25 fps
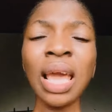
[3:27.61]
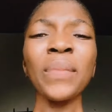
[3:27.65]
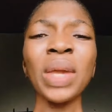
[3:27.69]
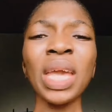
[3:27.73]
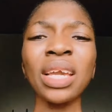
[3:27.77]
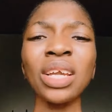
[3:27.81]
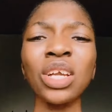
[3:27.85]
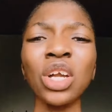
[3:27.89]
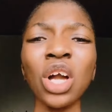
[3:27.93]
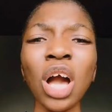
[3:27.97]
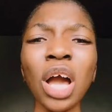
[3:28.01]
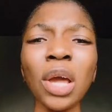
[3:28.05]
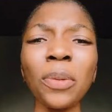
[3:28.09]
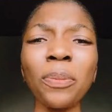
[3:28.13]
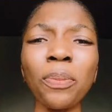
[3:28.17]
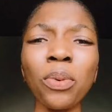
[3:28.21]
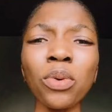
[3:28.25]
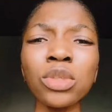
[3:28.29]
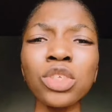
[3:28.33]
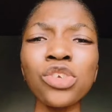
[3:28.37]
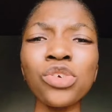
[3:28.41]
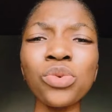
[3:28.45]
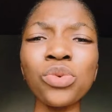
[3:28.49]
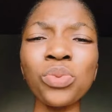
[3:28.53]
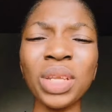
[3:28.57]
May God
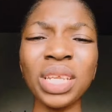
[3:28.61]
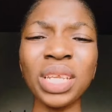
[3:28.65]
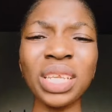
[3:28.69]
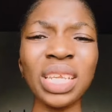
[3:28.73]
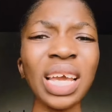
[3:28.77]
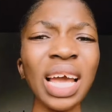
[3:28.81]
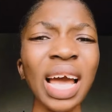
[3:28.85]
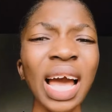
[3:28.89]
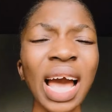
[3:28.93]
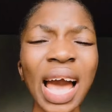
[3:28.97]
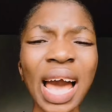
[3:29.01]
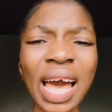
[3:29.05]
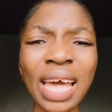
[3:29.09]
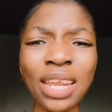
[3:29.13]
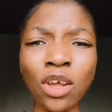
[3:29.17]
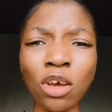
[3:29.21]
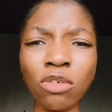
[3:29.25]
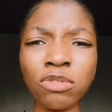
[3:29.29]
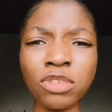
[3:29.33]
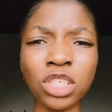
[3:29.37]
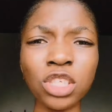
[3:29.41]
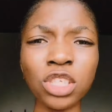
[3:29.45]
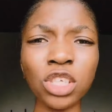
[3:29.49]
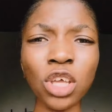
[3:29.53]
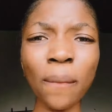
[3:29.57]
put you in the heart
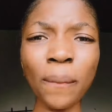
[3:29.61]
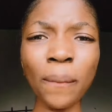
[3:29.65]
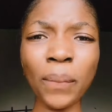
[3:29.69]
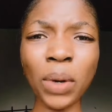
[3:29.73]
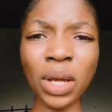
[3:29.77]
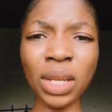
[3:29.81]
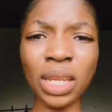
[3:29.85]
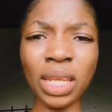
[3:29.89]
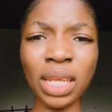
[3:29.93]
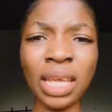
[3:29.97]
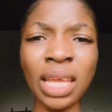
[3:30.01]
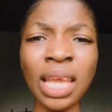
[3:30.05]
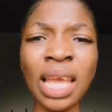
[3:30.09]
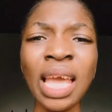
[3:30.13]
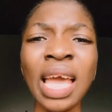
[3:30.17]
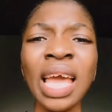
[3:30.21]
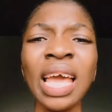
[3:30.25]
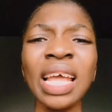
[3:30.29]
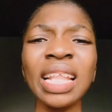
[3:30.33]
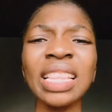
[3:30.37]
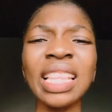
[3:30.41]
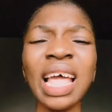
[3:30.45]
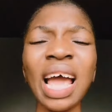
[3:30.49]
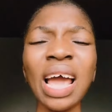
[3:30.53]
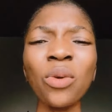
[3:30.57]
of somebody
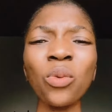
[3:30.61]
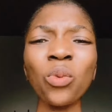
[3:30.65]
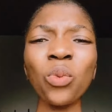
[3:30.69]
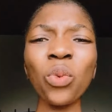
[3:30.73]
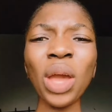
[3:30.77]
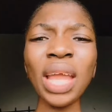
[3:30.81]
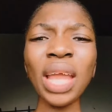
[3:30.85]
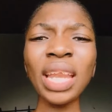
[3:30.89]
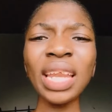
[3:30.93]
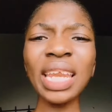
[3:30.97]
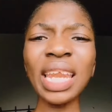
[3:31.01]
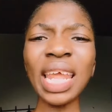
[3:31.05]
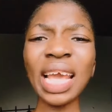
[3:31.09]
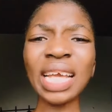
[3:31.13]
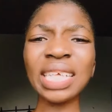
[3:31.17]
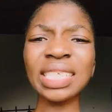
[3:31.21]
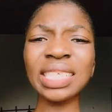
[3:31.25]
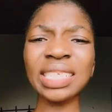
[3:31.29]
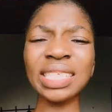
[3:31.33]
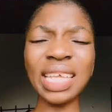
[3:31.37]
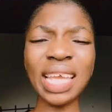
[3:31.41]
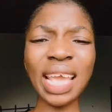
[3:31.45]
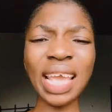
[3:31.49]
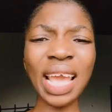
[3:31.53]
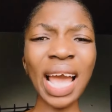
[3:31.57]
that when
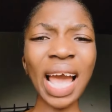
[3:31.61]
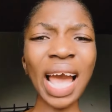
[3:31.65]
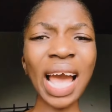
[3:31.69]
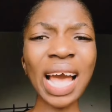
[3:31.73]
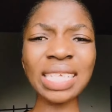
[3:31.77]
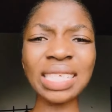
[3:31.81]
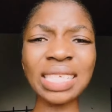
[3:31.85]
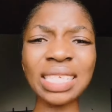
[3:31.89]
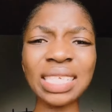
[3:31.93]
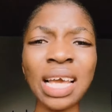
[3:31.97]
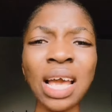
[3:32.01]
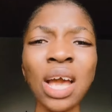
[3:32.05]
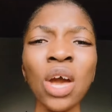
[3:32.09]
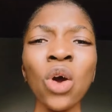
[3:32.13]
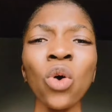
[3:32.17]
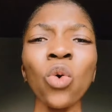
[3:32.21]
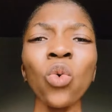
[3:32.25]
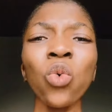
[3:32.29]
next they ask,